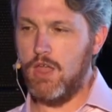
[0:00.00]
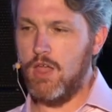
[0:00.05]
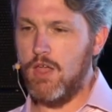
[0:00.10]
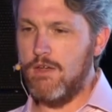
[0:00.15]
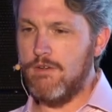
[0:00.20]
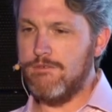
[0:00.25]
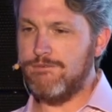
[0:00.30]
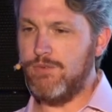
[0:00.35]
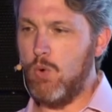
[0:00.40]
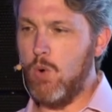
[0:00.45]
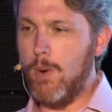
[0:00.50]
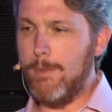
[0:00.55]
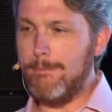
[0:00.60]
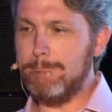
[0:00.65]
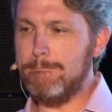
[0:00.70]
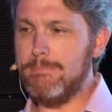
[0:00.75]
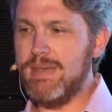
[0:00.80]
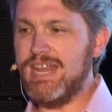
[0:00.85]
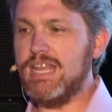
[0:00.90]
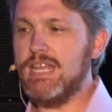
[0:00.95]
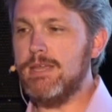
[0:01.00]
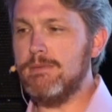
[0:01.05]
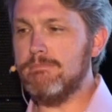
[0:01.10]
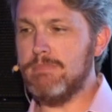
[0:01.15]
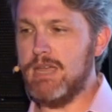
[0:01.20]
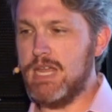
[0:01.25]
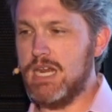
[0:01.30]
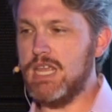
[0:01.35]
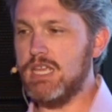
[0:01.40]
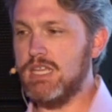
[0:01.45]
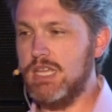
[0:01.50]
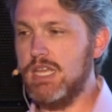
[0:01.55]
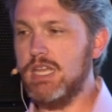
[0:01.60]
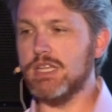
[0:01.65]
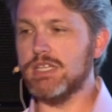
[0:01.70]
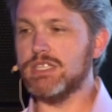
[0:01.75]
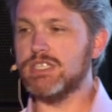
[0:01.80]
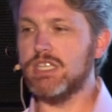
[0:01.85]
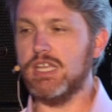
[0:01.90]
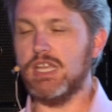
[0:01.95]
For many, many
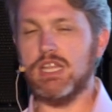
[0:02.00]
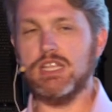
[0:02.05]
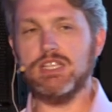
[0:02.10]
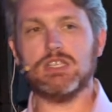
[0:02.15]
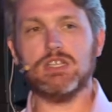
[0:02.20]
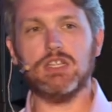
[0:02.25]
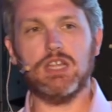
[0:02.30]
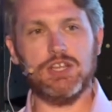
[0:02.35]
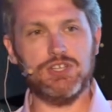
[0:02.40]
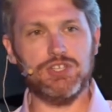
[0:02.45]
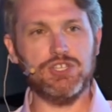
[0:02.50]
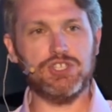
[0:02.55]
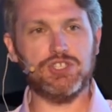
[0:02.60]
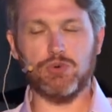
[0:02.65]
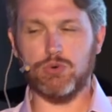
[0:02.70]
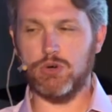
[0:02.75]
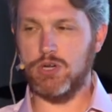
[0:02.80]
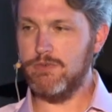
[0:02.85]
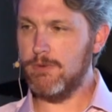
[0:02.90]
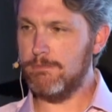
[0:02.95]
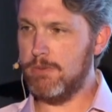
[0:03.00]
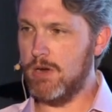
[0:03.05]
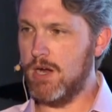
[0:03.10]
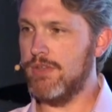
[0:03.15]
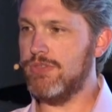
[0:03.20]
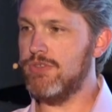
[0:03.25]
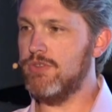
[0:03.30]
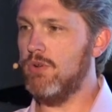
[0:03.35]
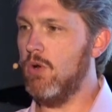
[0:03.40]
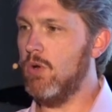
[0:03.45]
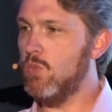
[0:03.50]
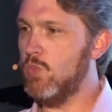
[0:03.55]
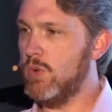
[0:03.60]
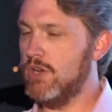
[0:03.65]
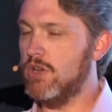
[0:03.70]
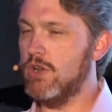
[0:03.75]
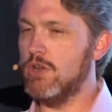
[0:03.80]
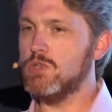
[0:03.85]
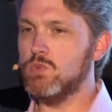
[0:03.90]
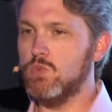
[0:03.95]
years, the installation story for Python on
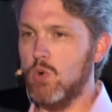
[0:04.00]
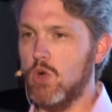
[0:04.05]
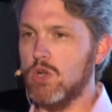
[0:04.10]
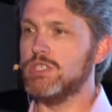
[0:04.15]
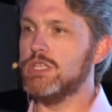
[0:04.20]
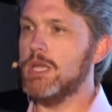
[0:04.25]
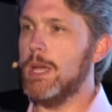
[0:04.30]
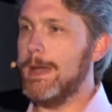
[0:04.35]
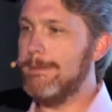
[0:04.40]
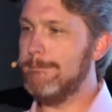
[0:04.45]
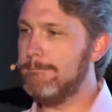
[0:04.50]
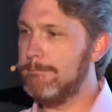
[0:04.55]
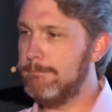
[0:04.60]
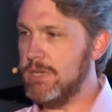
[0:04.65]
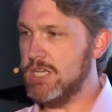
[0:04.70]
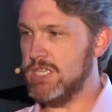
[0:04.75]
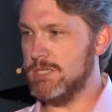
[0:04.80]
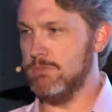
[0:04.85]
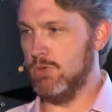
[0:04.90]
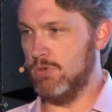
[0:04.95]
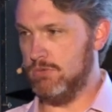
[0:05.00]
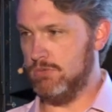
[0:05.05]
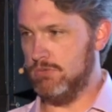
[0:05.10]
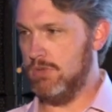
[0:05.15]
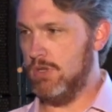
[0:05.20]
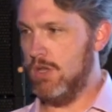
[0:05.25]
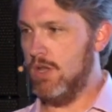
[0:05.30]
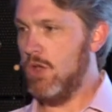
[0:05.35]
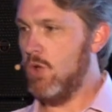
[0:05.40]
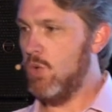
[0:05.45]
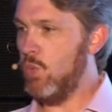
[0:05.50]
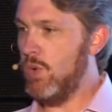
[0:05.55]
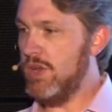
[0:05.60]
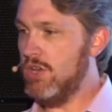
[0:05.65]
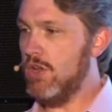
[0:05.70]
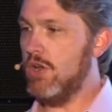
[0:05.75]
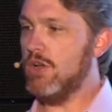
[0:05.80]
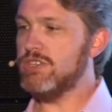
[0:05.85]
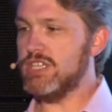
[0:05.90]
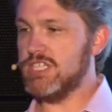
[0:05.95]
Windows was abysmal.
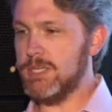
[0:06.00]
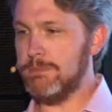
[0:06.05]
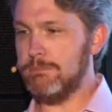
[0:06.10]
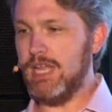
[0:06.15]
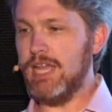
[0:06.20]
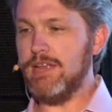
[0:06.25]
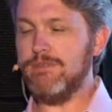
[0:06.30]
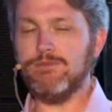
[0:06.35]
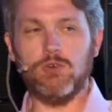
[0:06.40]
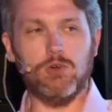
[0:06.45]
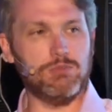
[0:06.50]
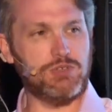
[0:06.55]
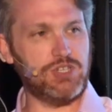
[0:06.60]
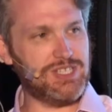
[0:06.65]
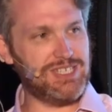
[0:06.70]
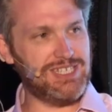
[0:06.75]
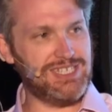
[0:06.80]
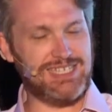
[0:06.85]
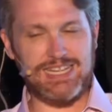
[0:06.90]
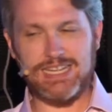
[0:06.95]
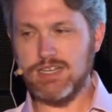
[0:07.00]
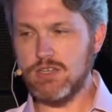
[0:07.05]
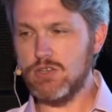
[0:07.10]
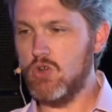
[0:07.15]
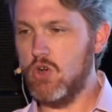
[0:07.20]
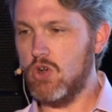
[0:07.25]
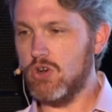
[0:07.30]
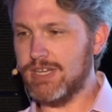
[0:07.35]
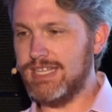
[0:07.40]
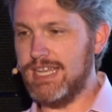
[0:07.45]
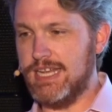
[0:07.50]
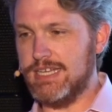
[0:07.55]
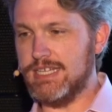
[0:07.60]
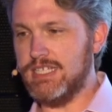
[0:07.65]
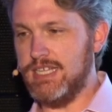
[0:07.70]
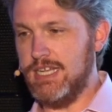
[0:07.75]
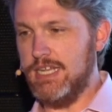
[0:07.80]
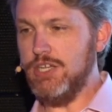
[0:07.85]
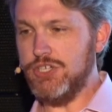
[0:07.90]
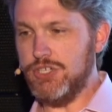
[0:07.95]
Windows as a platform just did not get
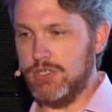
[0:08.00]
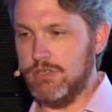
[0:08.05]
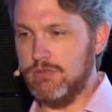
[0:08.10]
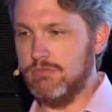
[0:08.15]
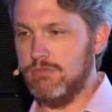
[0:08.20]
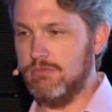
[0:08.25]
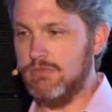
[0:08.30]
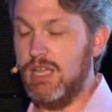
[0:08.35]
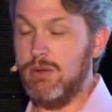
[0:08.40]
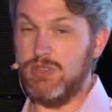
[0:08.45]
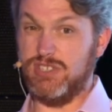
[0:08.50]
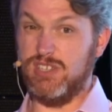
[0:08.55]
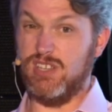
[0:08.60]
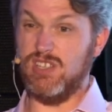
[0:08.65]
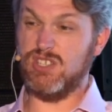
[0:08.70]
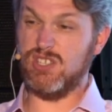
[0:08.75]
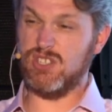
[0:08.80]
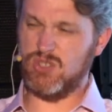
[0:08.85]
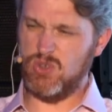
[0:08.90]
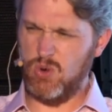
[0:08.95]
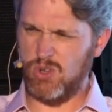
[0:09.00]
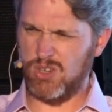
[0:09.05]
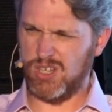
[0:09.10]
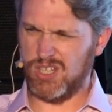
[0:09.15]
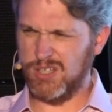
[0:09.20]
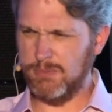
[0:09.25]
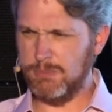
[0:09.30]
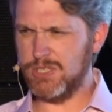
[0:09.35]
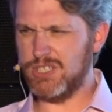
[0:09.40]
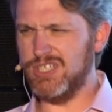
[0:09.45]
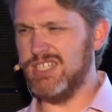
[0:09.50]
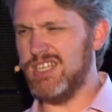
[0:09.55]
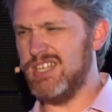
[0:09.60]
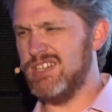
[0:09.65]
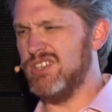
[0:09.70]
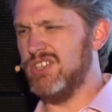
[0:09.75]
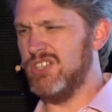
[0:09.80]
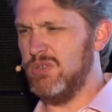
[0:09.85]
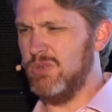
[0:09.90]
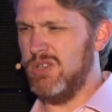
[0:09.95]
attention. There was an installer, but you needed
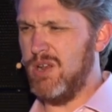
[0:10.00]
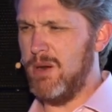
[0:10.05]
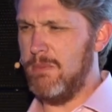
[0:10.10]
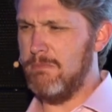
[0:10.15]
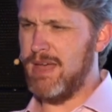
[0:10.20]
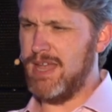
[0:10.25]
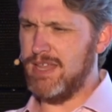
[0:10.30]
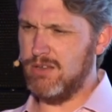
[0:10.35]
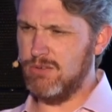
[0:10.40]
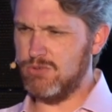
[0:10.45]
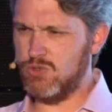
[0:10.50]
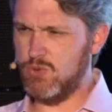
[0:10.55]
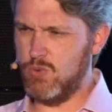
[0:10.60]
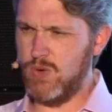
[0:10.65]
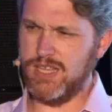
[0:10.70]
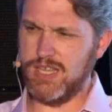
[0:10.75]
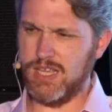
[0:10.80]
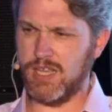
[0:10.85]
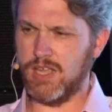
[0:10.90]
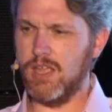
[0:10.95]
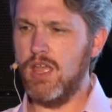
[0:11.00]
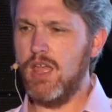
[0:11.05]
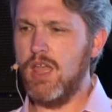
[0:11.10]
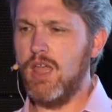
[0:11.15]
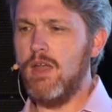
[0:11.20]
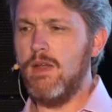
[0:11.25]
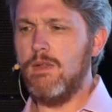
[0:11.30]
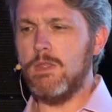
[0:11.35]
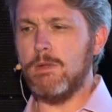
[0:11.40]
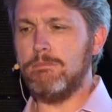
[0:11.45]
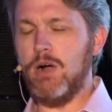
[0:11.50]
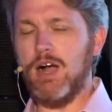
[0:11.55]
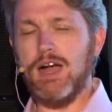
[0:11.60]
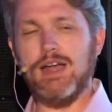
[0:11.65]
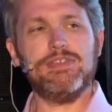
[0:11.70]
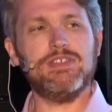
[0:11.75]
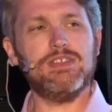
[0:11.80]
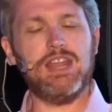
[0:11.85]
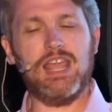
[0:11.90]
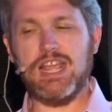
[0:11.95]
to do a lot of manual tweaking. The
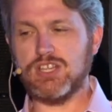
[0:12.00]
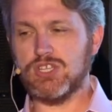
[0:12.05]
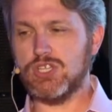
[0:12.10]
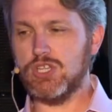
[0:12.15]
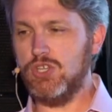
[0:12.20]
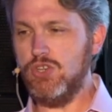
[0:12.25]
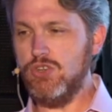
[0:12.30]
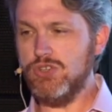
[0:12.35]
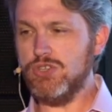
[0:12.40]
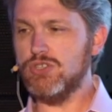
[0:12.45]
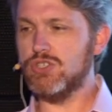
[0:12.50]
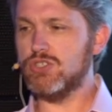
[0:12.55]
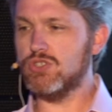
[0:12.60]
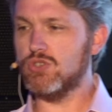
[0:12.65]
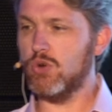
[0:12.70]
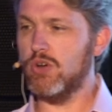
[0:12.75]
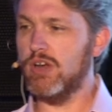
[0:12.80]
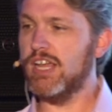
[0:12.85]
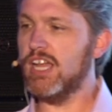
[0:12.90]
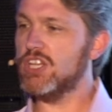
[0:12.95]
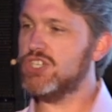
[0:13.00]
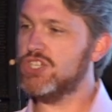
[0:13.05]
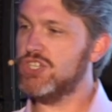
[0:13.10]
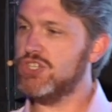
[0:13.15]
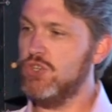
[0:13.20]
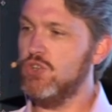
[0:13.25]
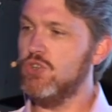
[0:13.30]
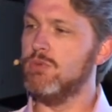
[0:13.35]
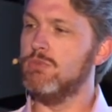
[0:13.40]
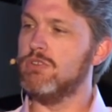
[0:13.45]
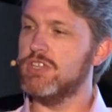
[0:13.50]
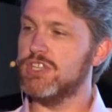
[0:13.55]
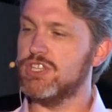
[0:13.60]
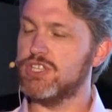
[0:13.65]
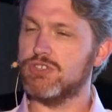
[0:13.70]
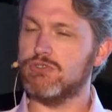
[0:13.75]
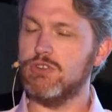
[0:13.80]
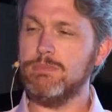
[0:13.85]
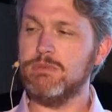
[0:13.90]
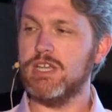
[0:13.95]
Python execution story assumed that
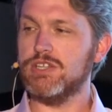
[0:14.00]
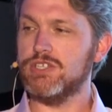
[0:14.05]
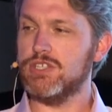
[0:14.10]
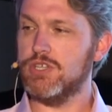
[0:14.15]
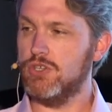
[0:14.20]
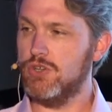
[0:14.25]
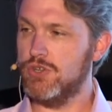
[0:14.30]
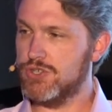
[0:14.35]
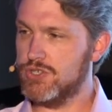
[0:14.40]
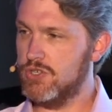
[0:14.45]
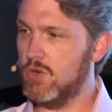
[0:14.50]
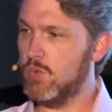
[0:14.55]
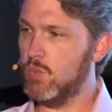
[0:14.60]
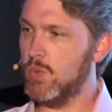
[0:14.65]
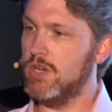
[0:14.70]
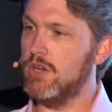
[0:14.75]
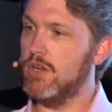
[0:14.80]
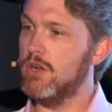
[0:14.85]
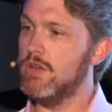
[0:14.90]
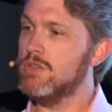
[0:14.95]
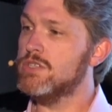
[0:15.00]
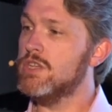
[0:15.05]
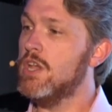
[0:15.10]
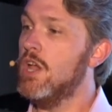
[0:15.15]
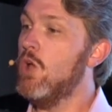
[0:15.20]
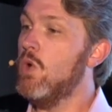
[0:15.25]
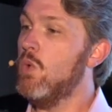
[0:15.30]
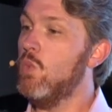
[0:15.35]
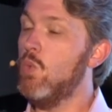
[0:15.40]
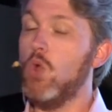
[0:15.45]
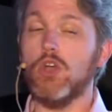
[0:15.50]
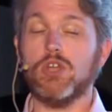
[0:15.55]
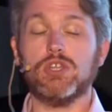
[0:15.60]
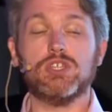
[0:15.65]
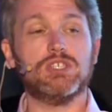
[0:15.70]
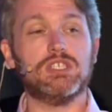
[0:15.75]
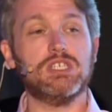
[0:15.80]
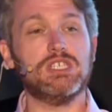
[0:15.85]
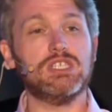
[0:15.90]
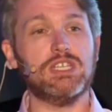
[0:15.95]
script execution on Windows works
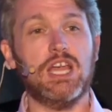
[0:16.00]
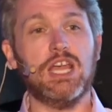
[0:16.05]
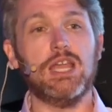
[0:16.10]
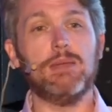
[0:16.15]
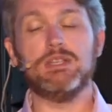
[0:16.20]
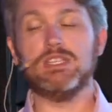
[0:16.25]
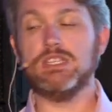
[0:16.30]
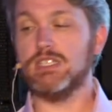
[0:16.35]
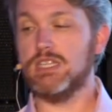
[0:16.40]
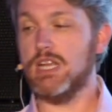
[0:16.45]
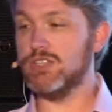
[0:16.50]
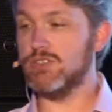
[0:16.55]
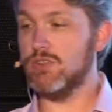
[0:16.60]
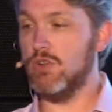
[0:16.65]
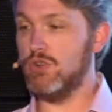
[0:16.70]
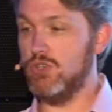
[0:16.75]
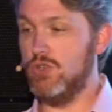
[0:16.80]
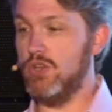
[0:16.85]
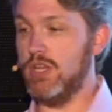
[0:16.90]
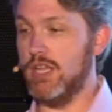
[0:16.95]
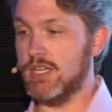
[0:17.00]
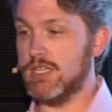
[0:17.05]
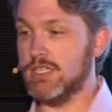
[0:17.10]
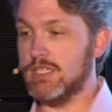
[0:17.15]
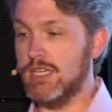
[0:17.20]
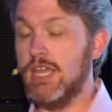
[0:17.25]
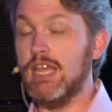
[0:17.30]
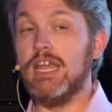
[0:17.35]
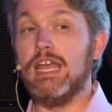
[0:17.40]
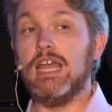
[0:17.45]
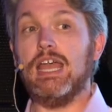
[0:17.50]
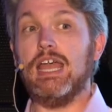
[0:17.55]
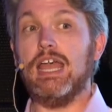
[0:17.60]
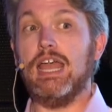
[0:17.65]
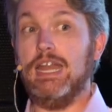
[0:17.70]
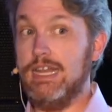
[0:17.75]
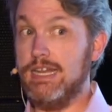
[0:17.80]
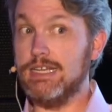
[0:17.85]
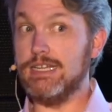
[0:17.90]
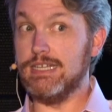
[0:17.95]
the same as it does on Unix,
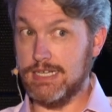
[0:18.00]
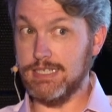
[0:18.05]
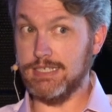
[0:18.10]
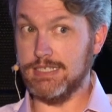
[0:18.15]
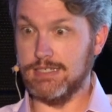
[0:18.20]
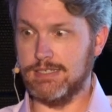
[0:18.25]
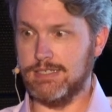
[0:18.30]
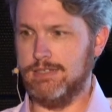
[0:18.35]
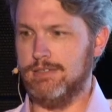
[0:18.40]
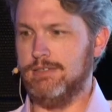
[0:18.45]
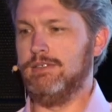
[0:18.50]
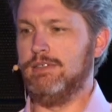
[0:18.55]
and it doesn't.